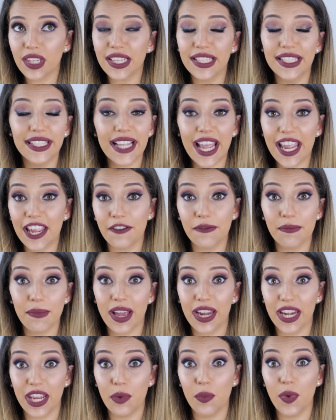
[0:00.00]
save
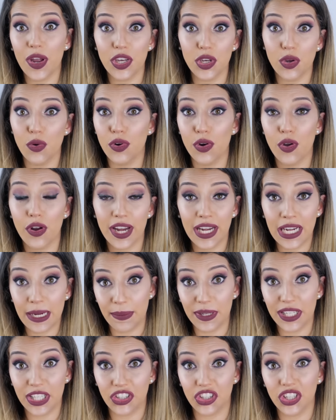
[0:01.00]
money when you're not in a
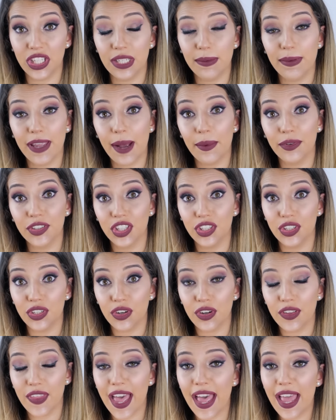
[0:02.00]
position to be able to
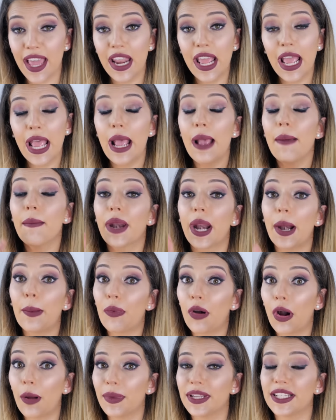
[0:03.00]
do that. But I
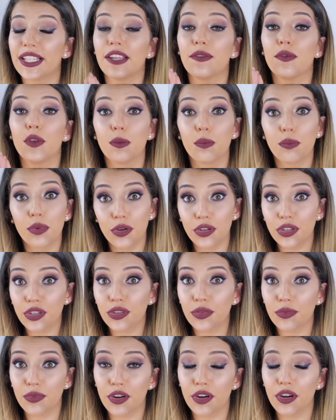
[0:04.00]
promise, if you push
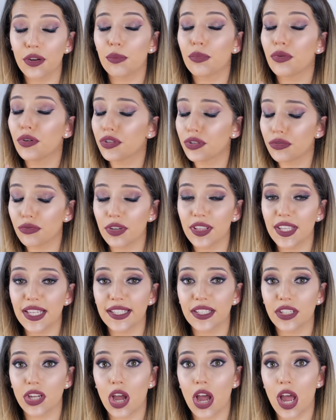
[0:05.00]
through
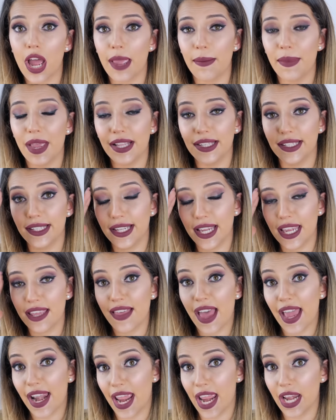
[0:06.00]
this time and see
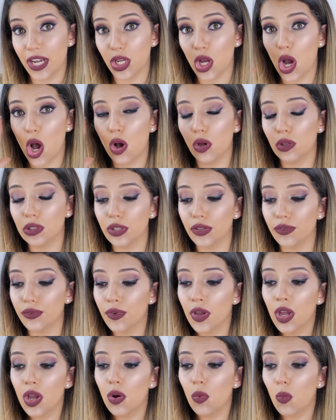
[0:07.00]
that end goal of
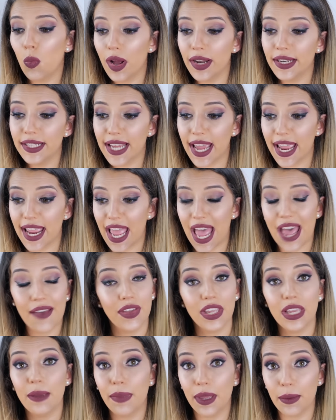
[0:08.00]
one day
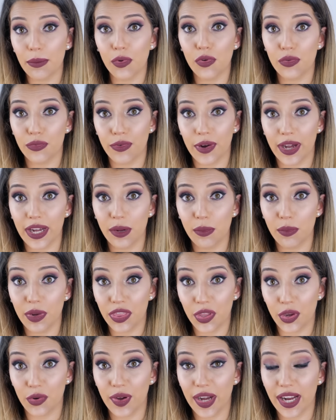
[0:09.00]
having a bit more freedom
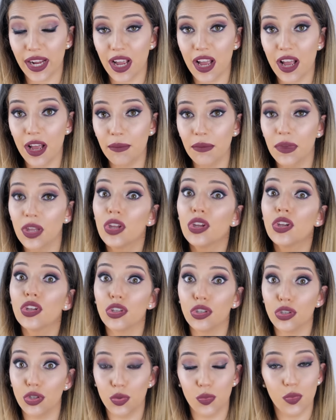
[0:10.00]
with your income,
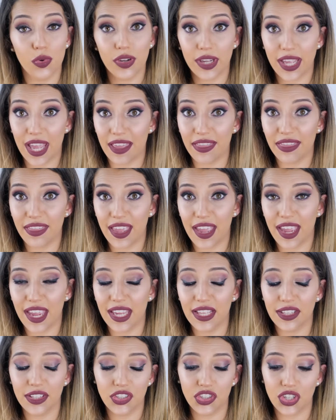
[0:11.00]
you will get there.
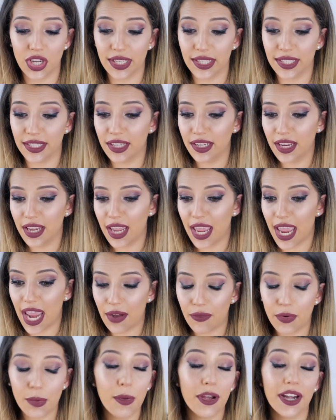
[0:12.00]
It's just,
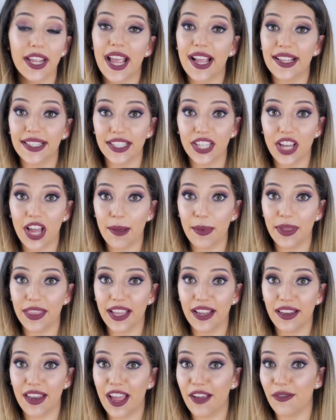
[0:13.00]
everybody has a time in
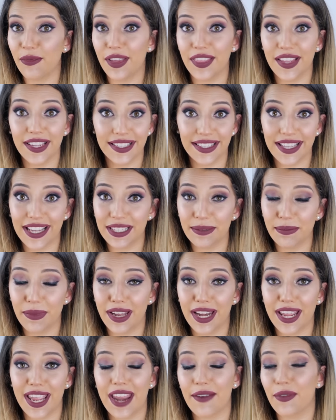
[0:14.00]
their life where there's less
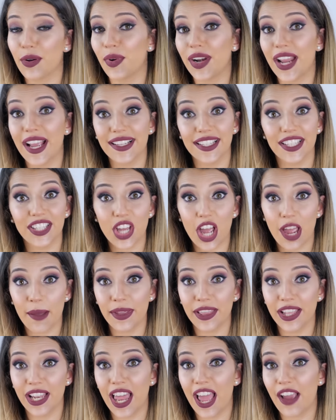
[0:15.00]
money, everyone has a time
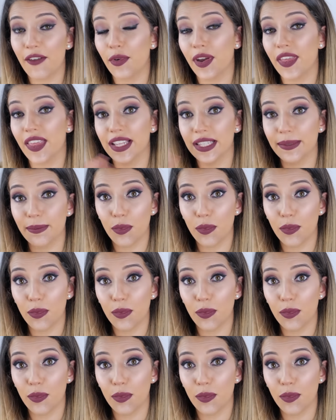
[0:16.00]
in their life where there's